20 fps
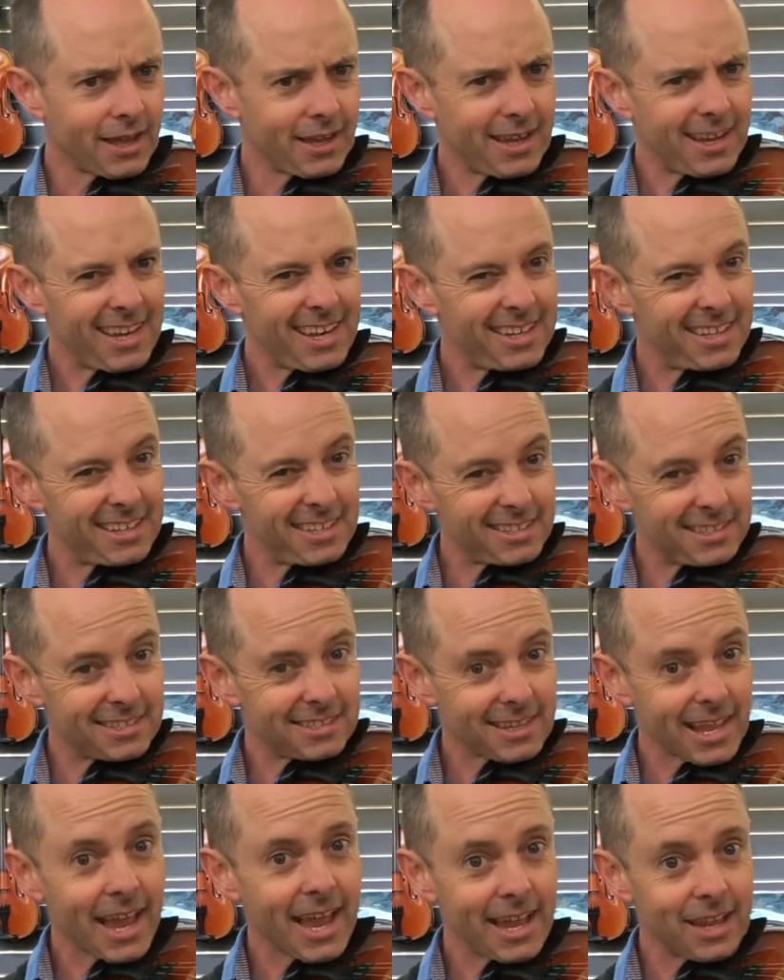It is
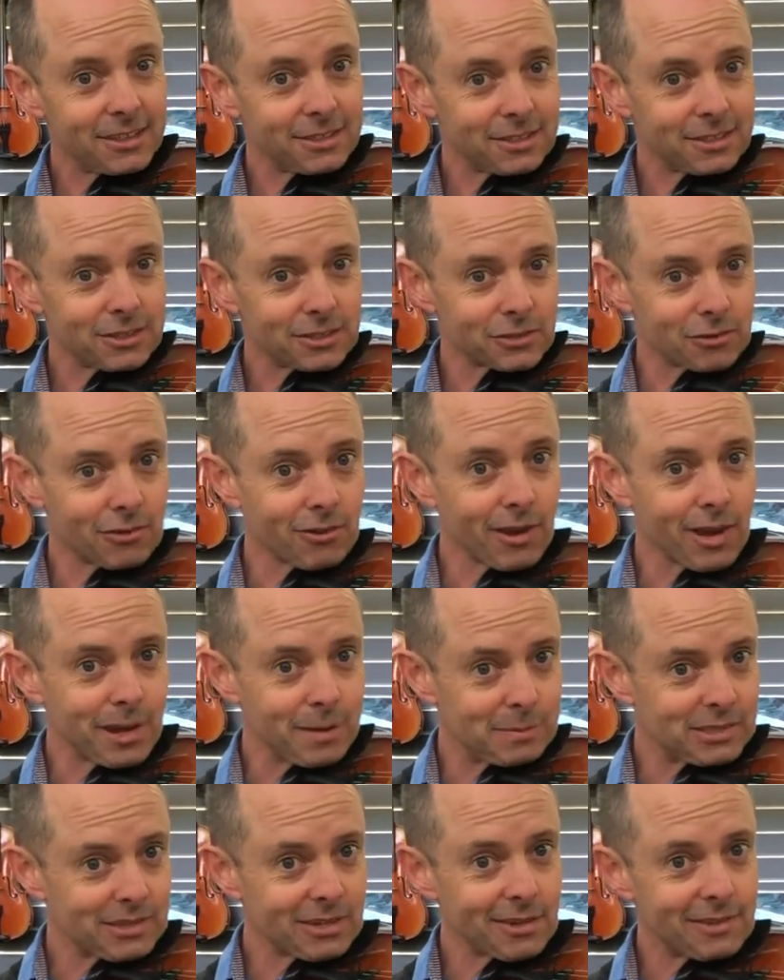as described.
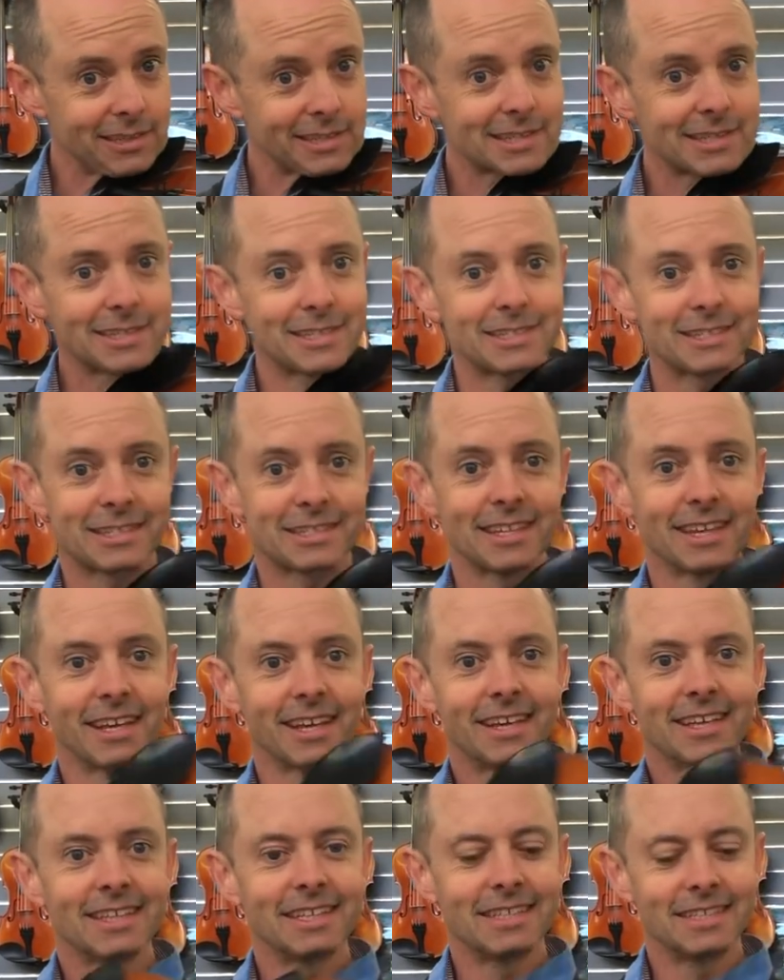So this is
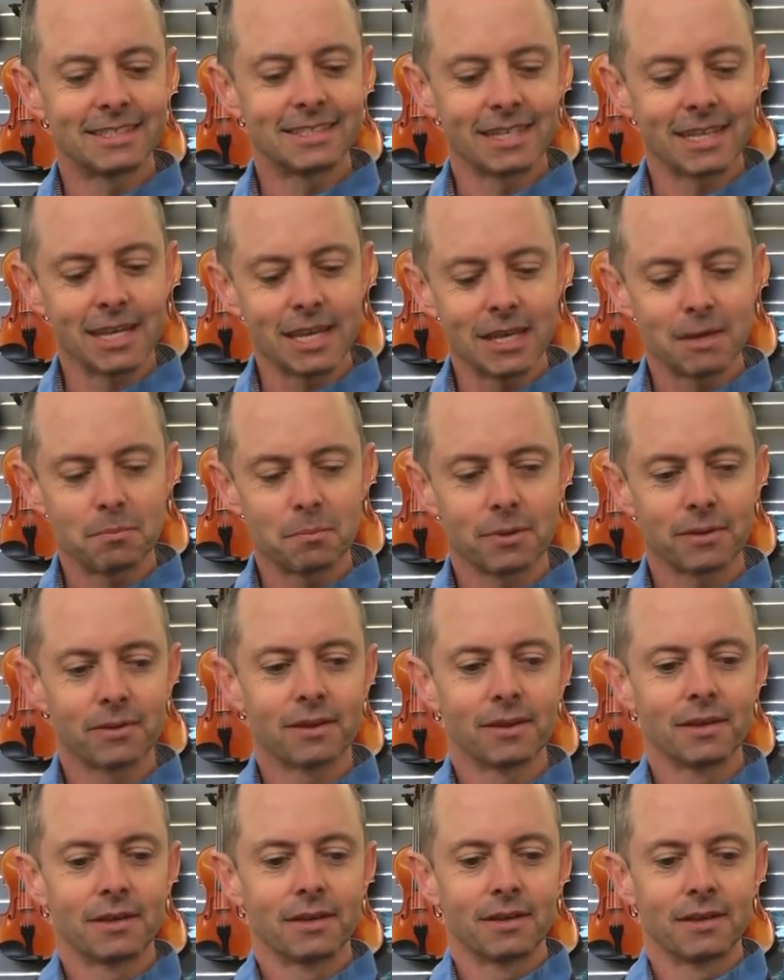deep,
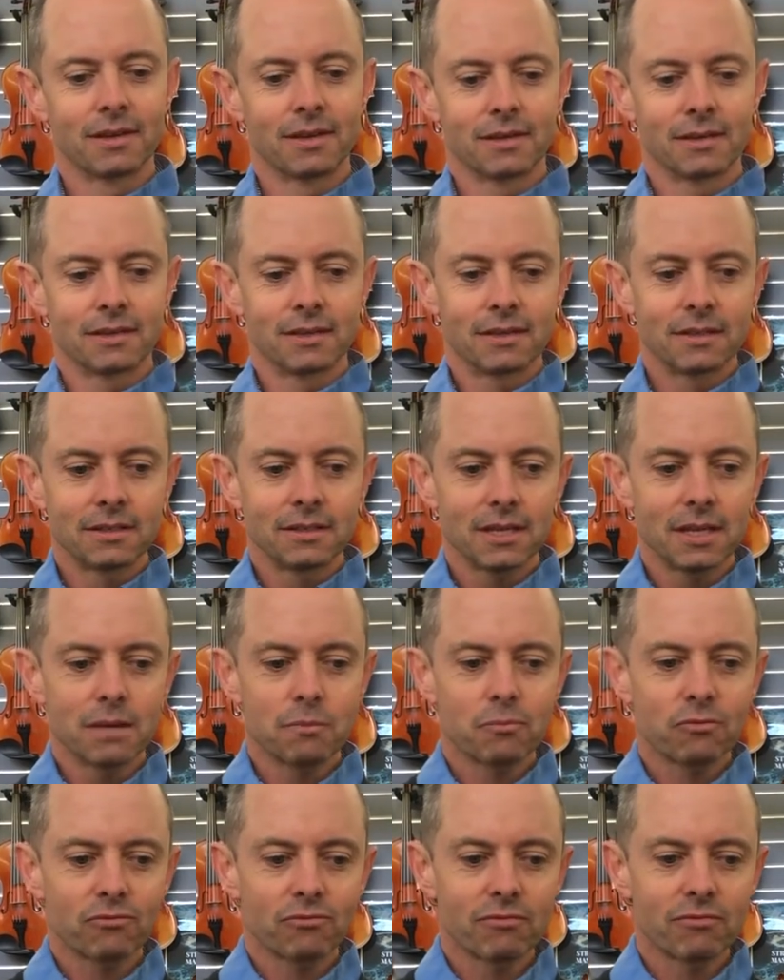
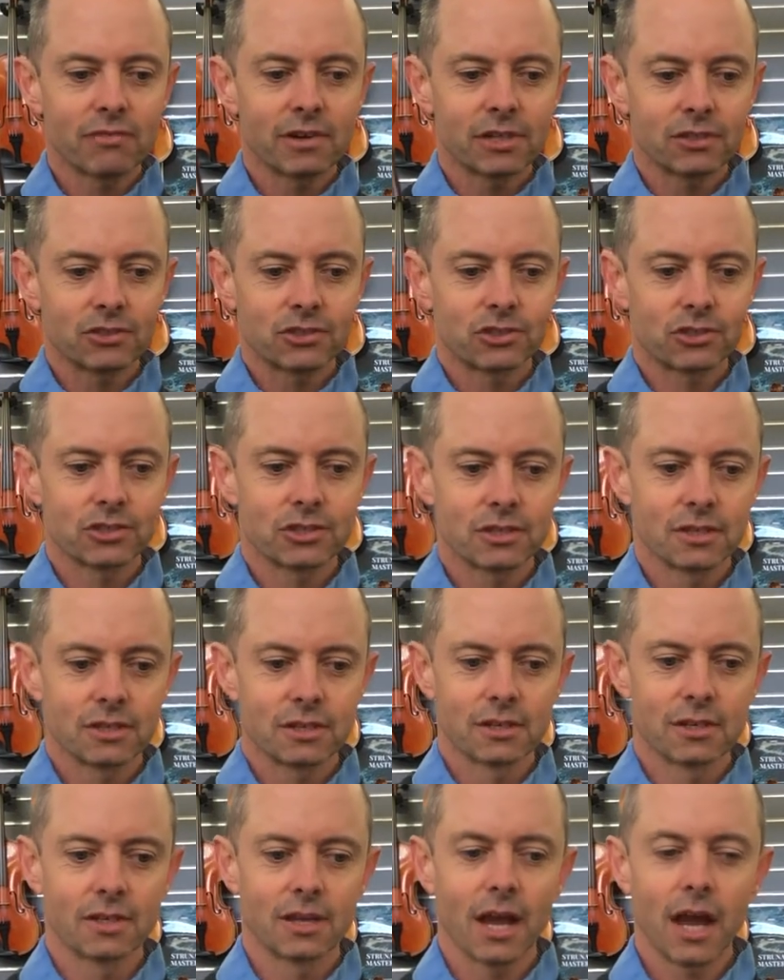rich,
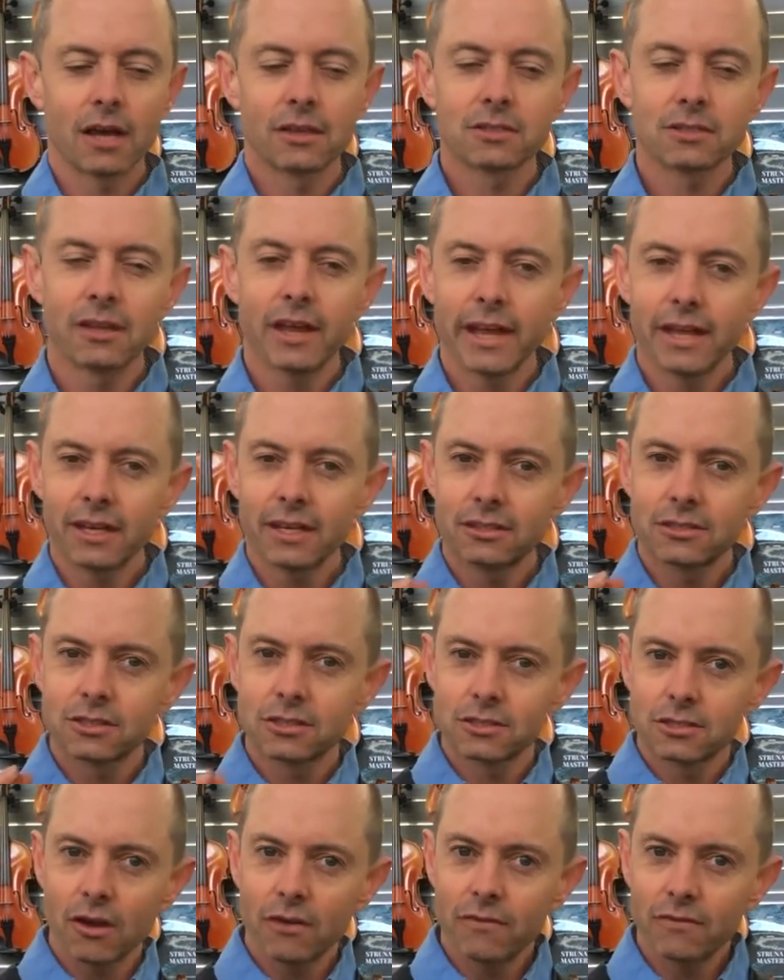a slightly
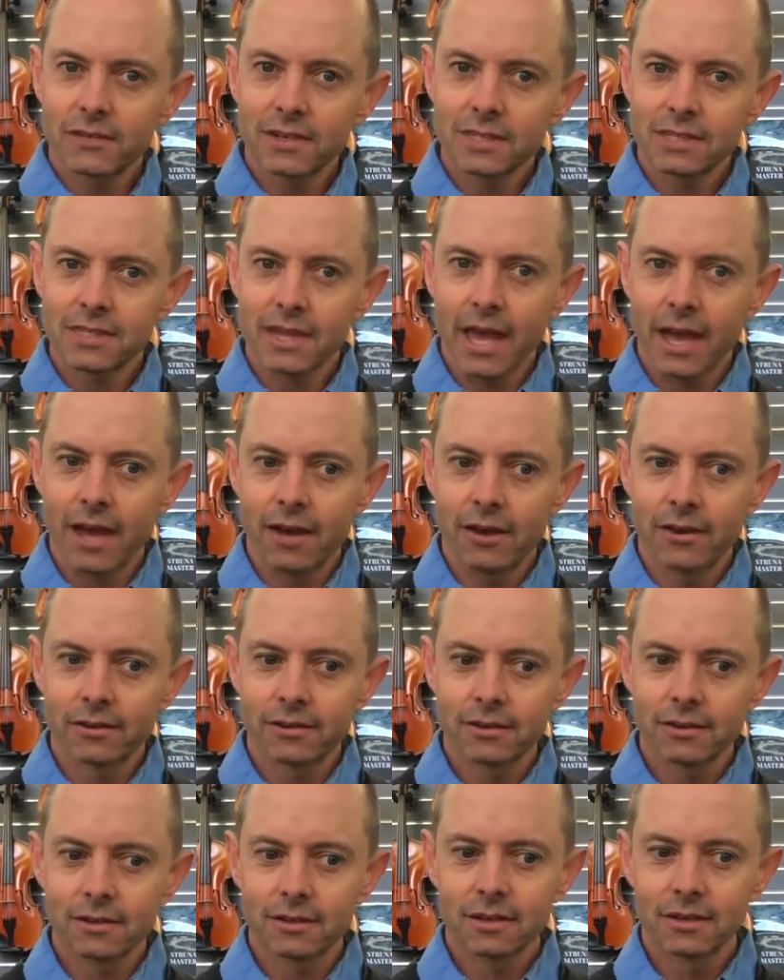softer
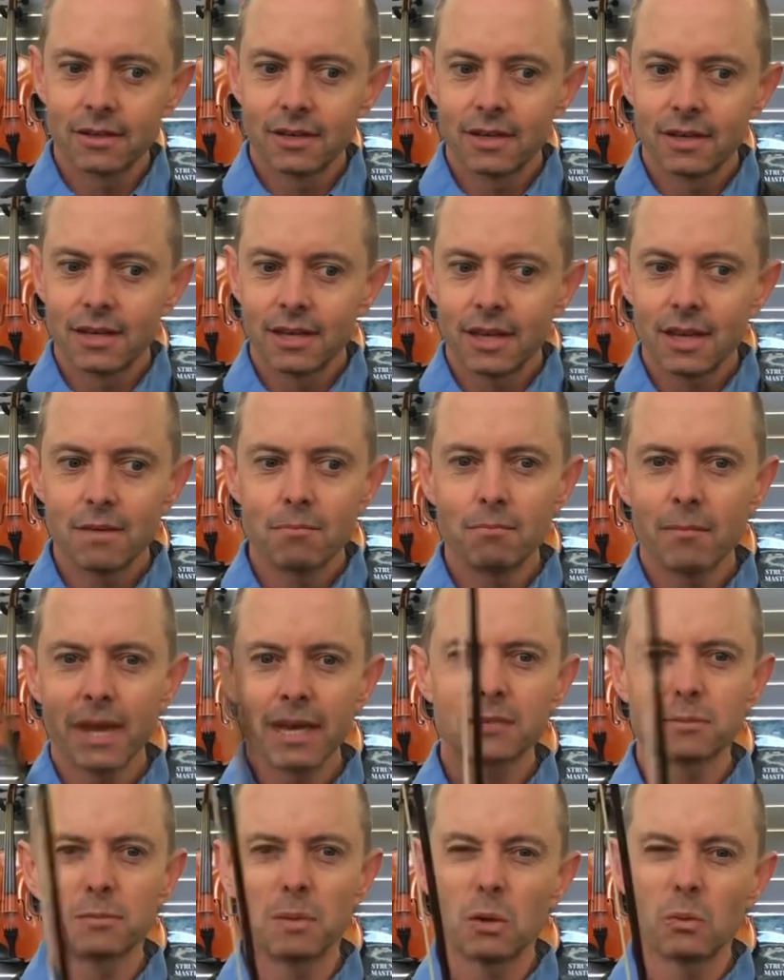sound. It
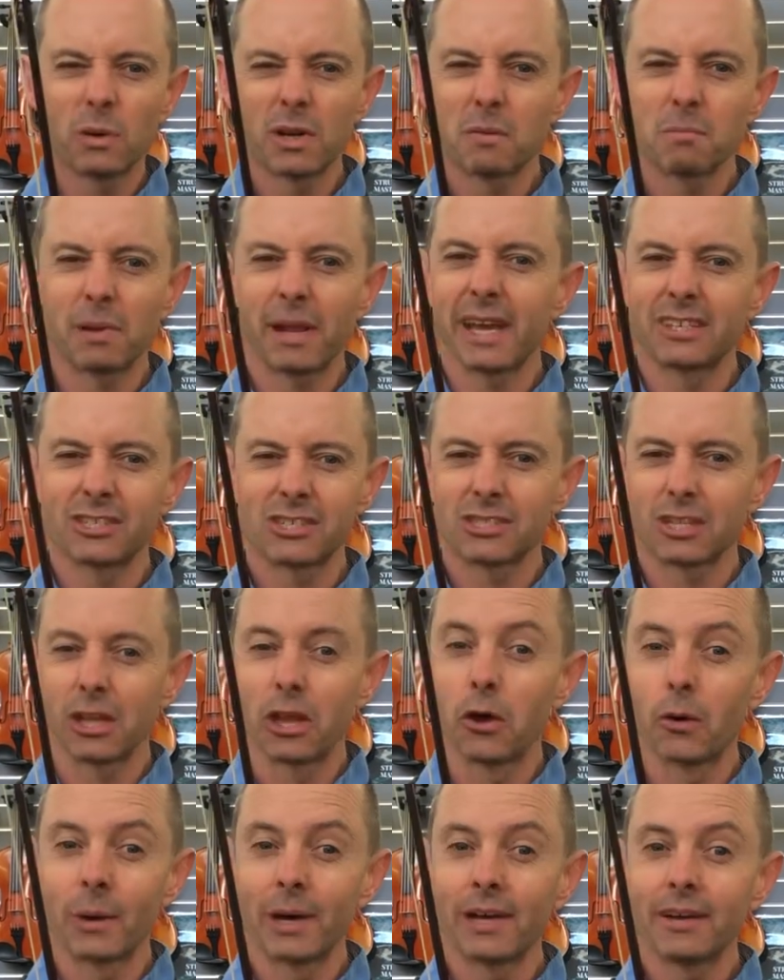makes me want to play
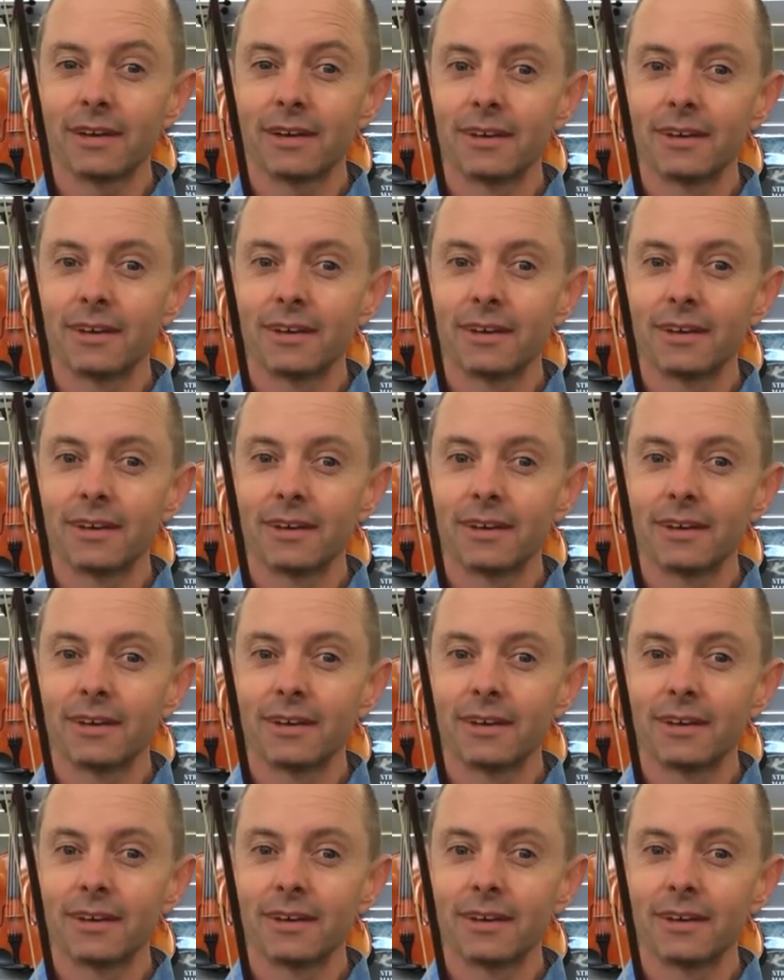slower.